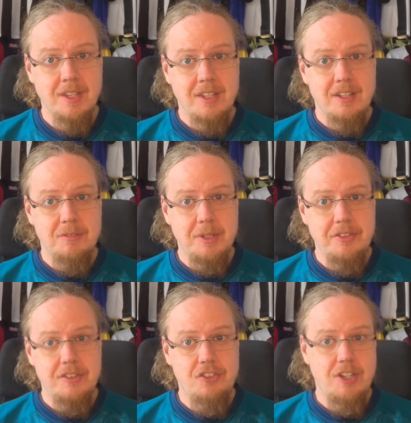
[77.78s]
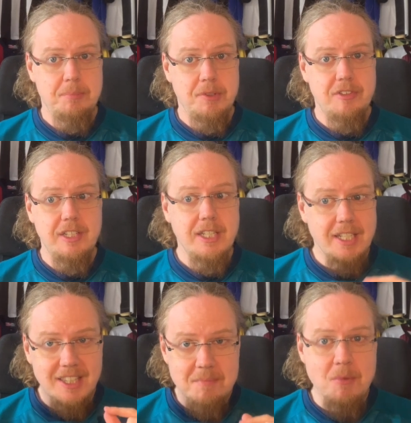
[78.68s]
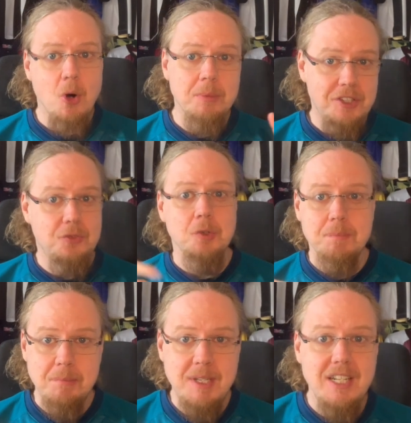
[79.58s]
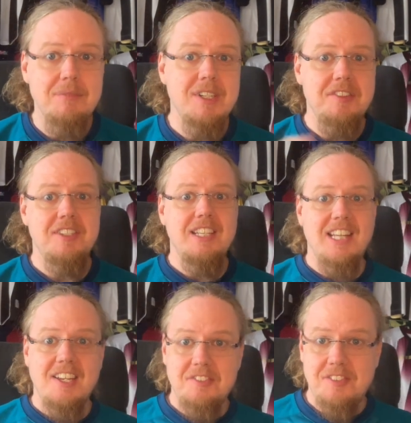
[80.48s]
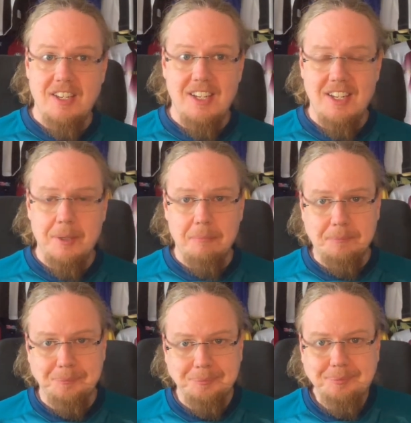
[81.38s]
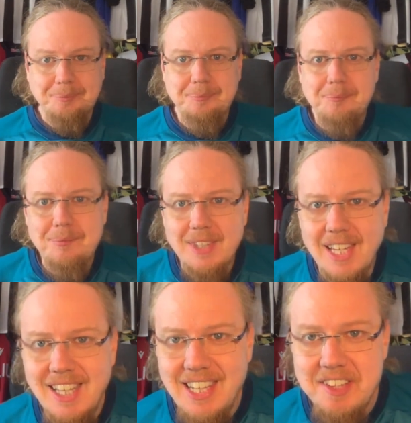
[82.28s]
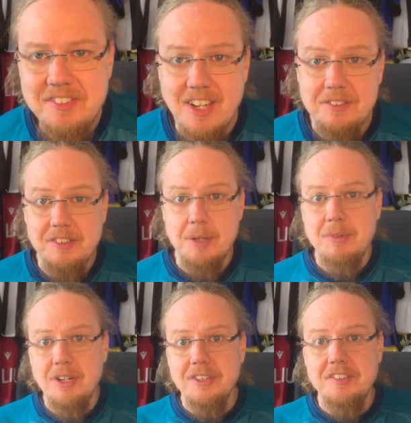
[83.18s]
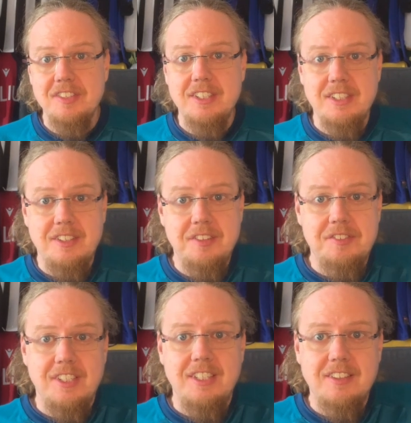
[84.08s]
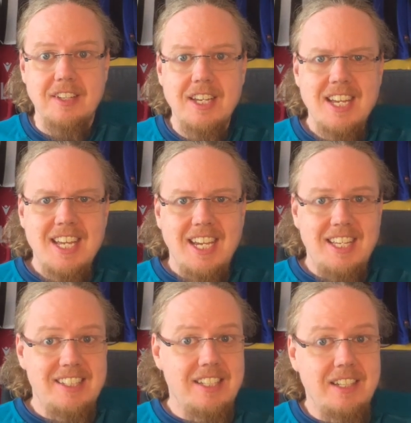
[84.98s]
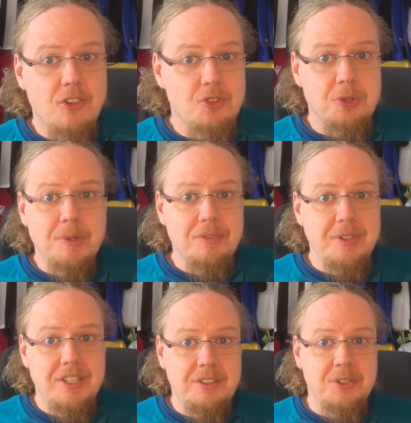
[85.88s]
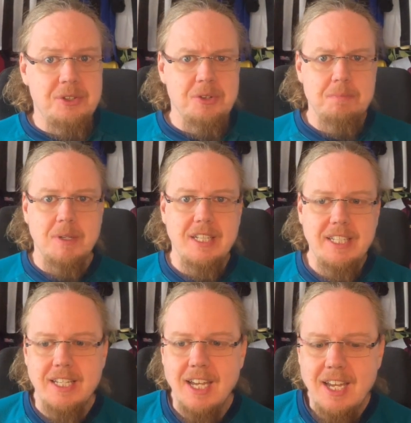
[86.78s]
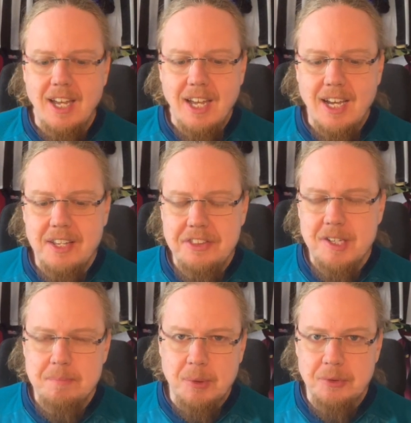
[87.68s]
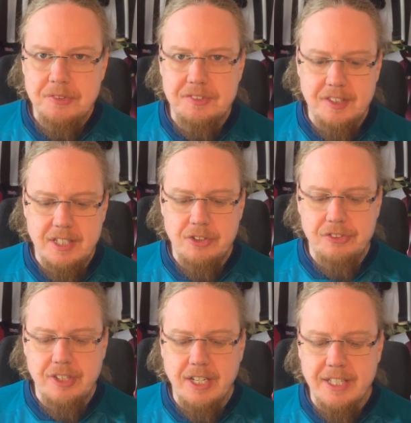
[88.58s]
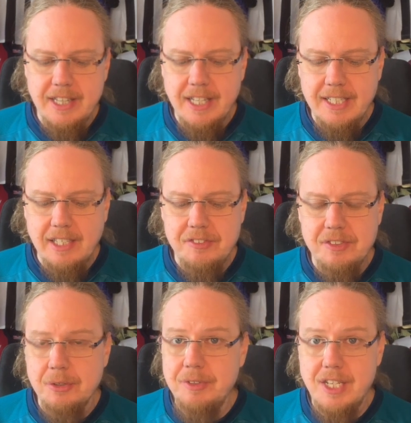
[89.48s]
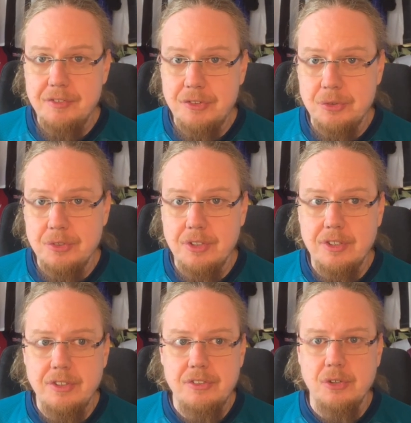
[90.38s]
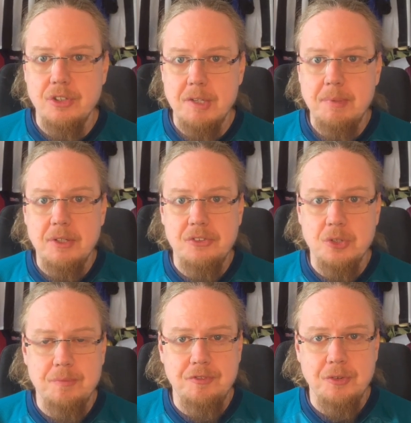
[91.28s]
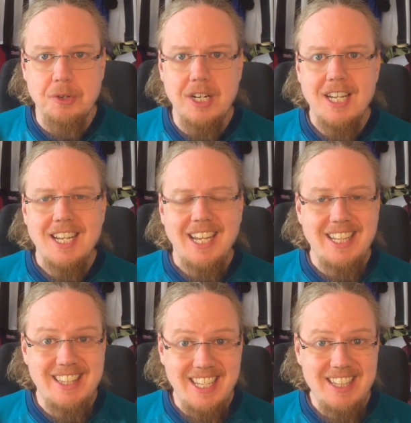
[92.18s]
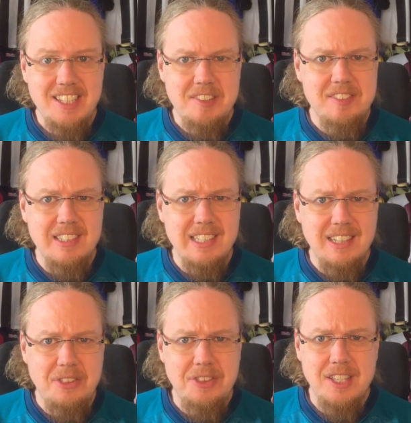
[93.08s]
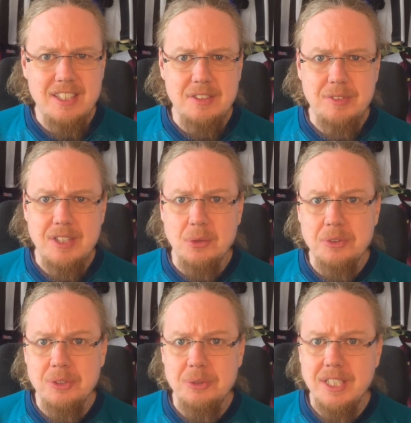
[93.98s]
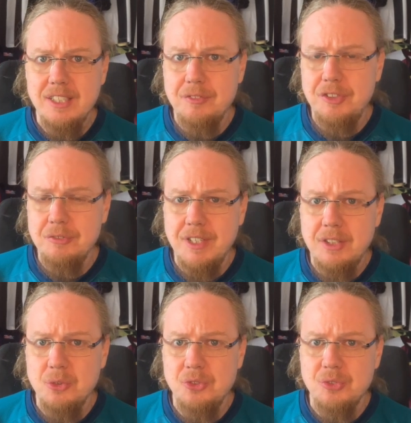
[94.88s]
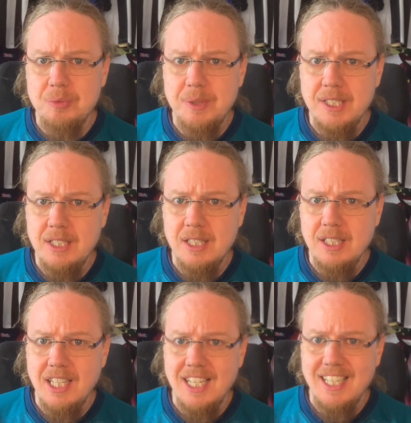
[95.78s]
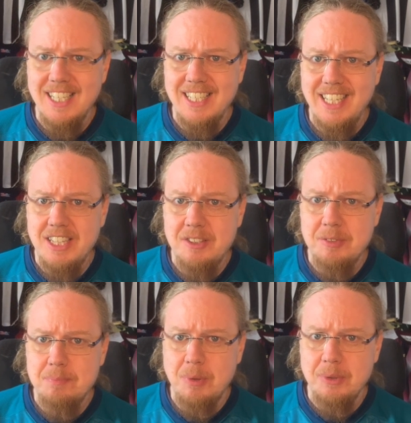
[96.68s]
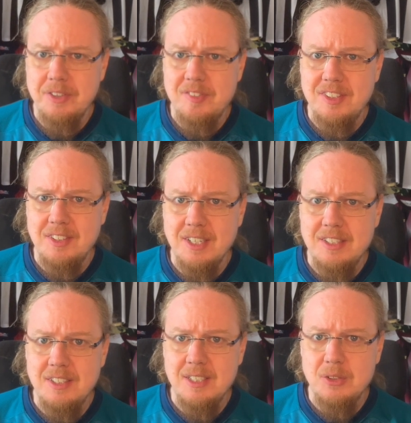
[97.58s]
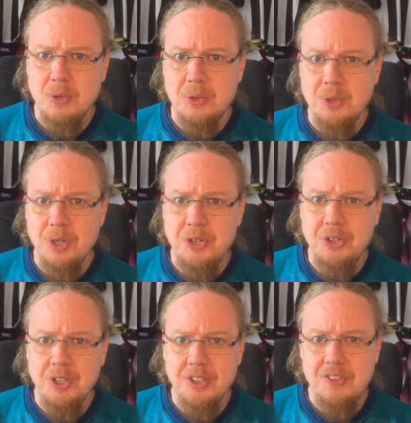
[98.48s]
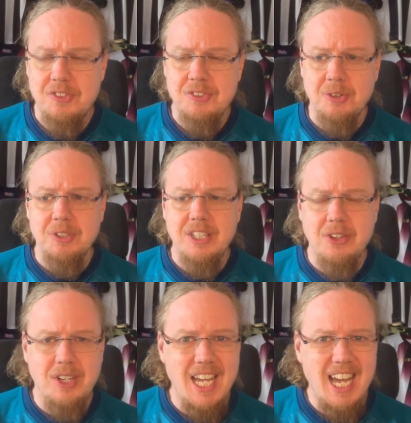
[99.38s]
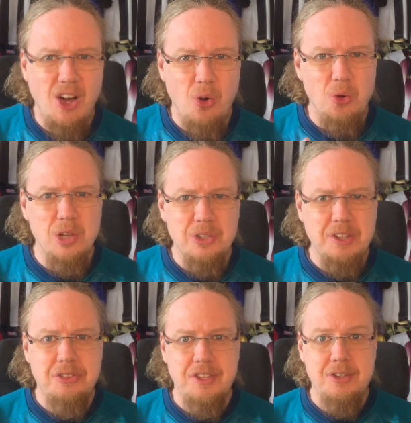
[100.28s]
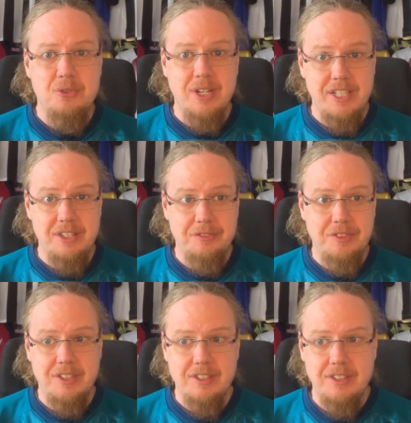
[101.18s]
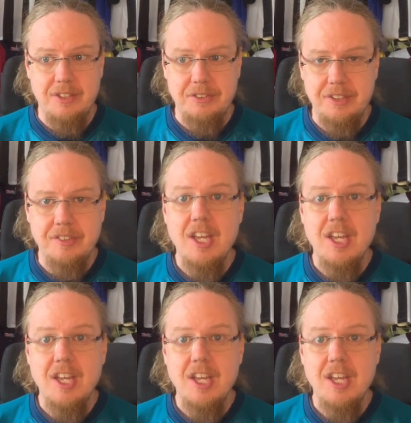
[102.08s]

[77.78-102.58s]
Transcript: wins the Champions League at the moment, this would be Milan. When I said last um, uh, last time, time around, I said it is Inter, and then Roma win the Europa League. I think both scenarios are unlikely, so we have to talk about top four. And then there's the little thing that we don't know yet if Juventus will uh, get points deducted or not. So, you know, a whole lot of things riding on, uh, on this.